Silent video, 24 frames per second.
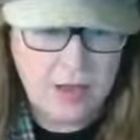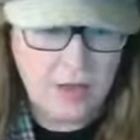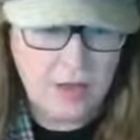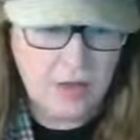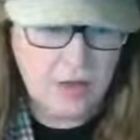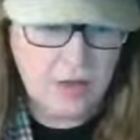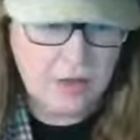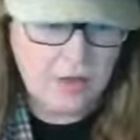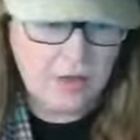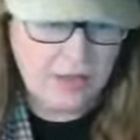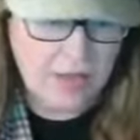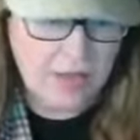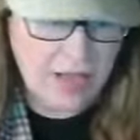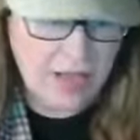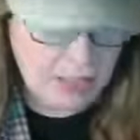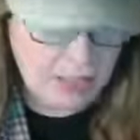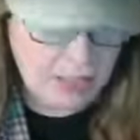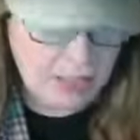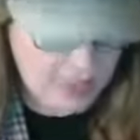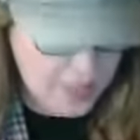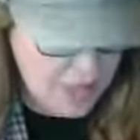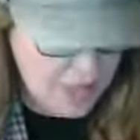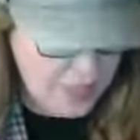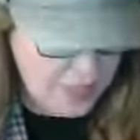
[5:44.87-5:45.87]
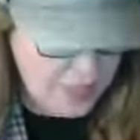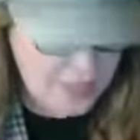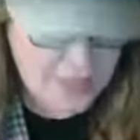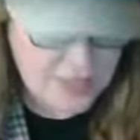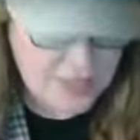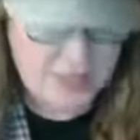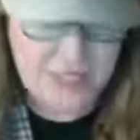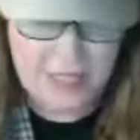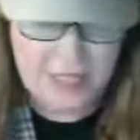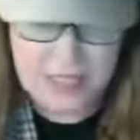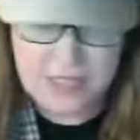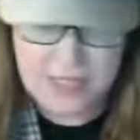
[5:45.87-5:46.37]
You can find it at the
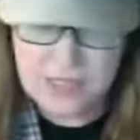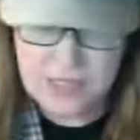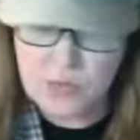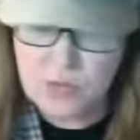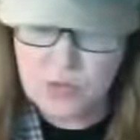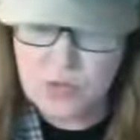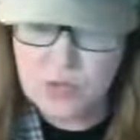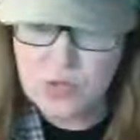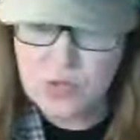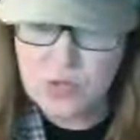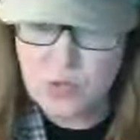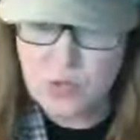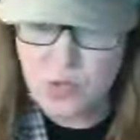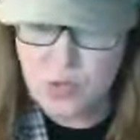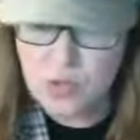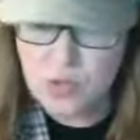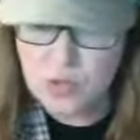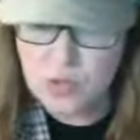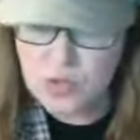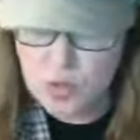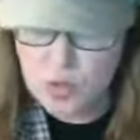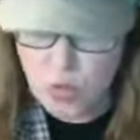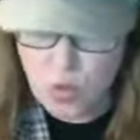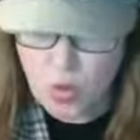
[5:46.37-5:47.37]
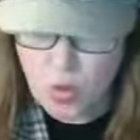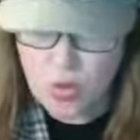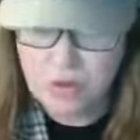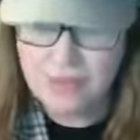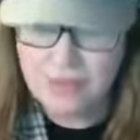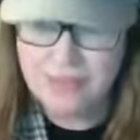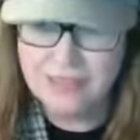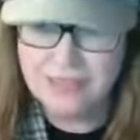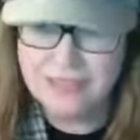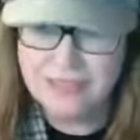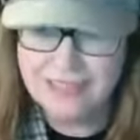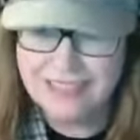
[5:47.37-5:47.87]

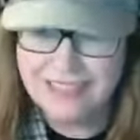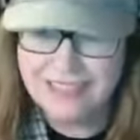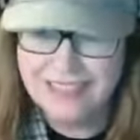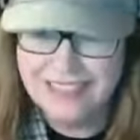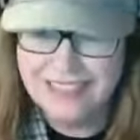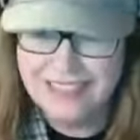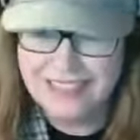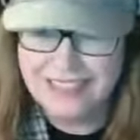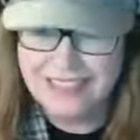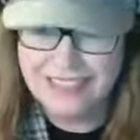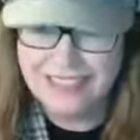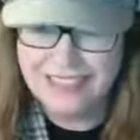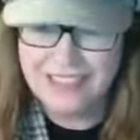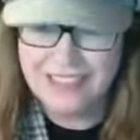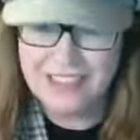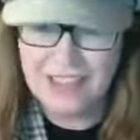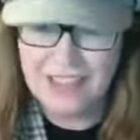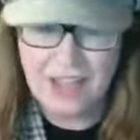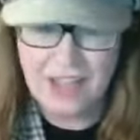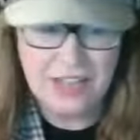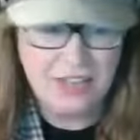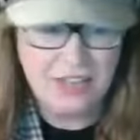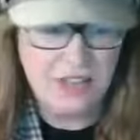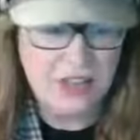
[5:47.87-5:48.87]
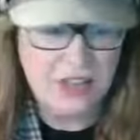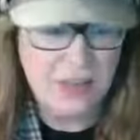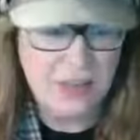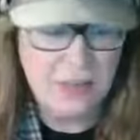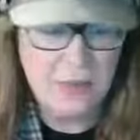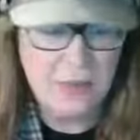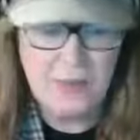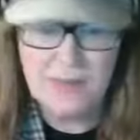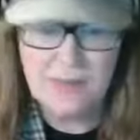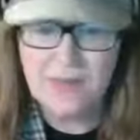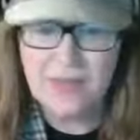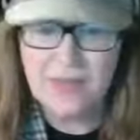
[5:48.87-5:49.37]

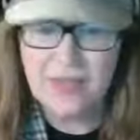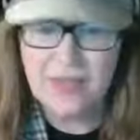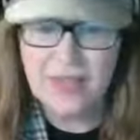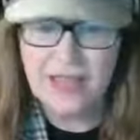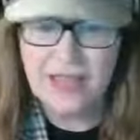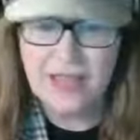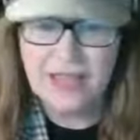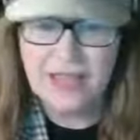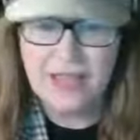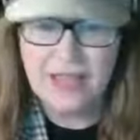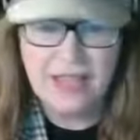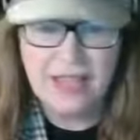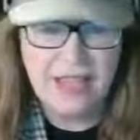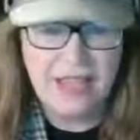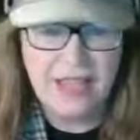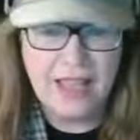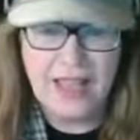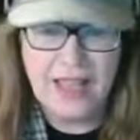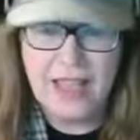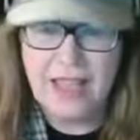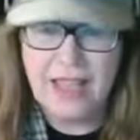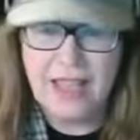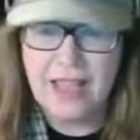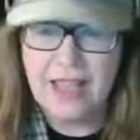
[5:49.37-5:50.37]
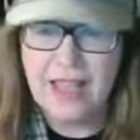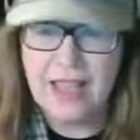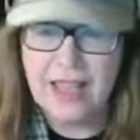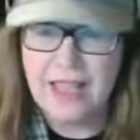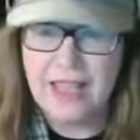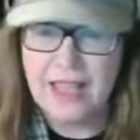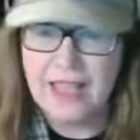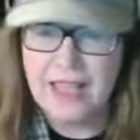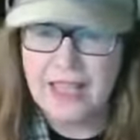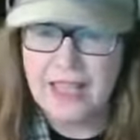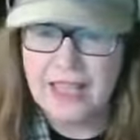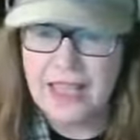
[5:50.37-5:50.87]
sundayschoolstore.com.
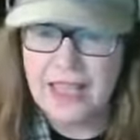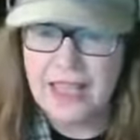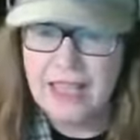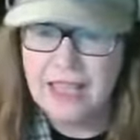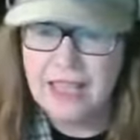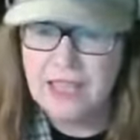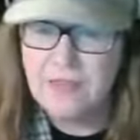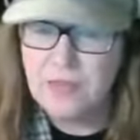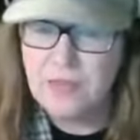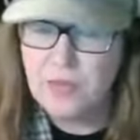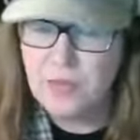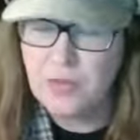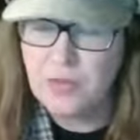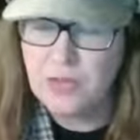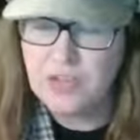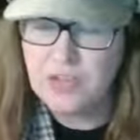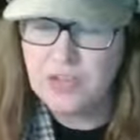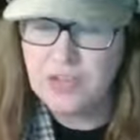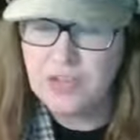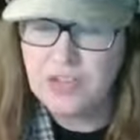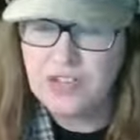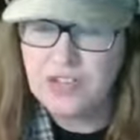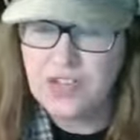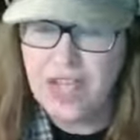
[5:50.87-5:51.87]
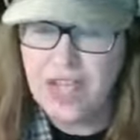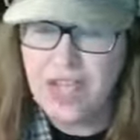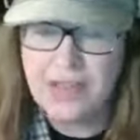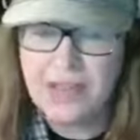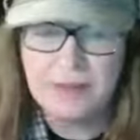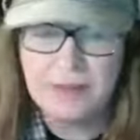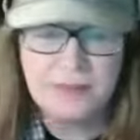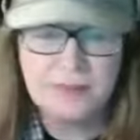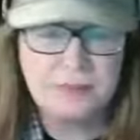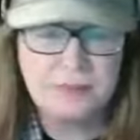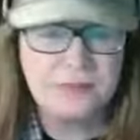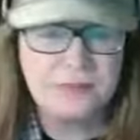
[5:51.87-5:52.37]
And I can't even put it in the
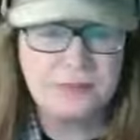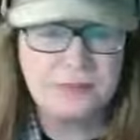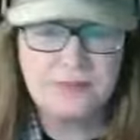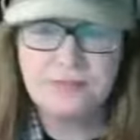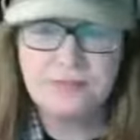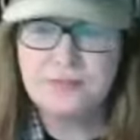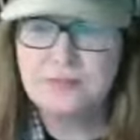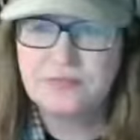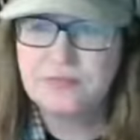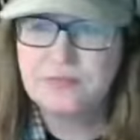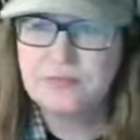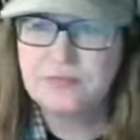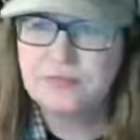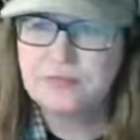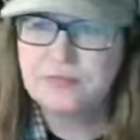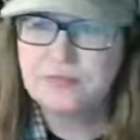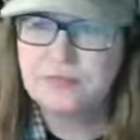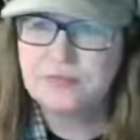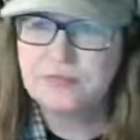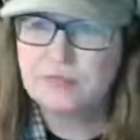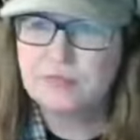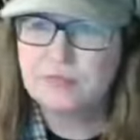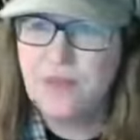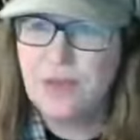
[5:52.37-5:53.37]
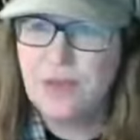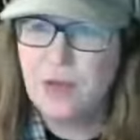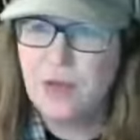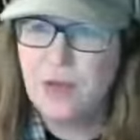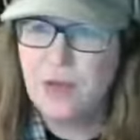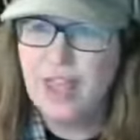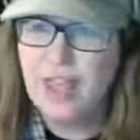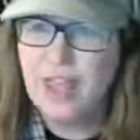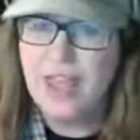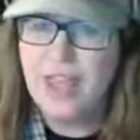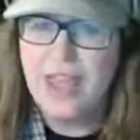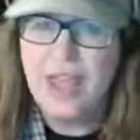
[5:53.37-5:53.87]
chat.
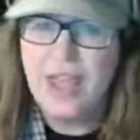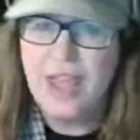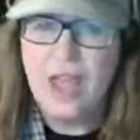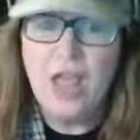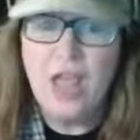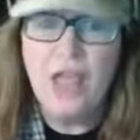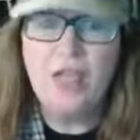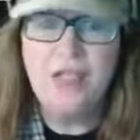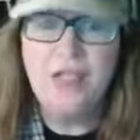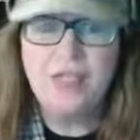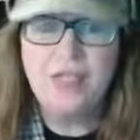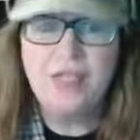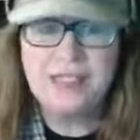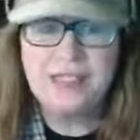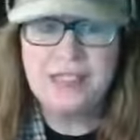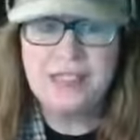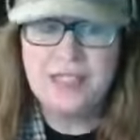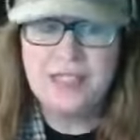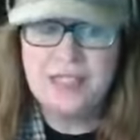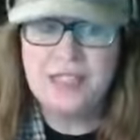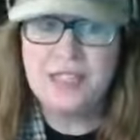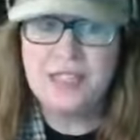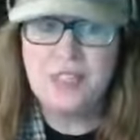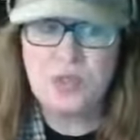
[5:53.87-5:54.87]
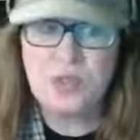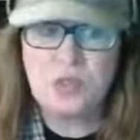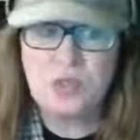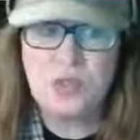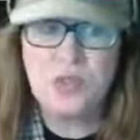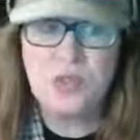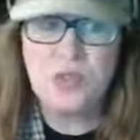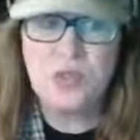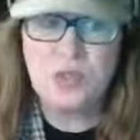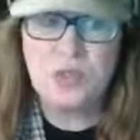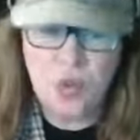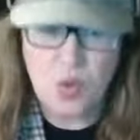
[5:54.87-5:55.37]
Wow. The
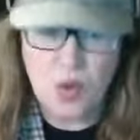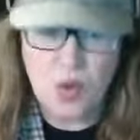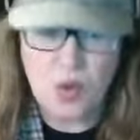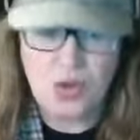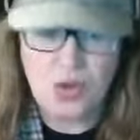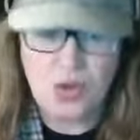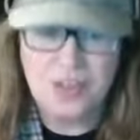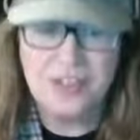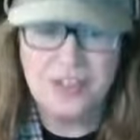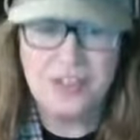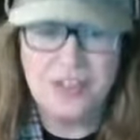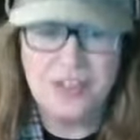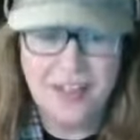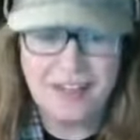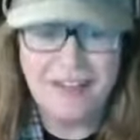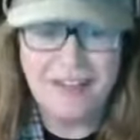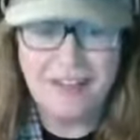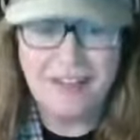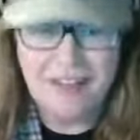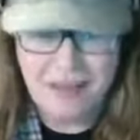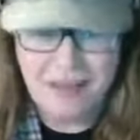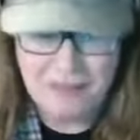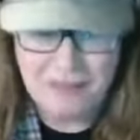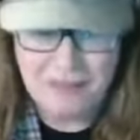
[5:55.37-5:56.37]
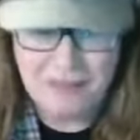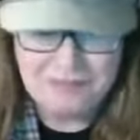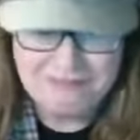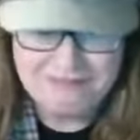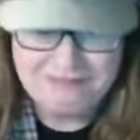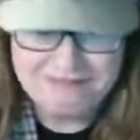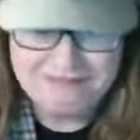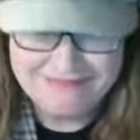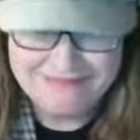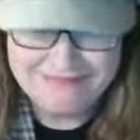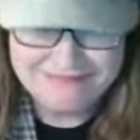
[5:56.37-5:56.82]
sundayschoolstore.com.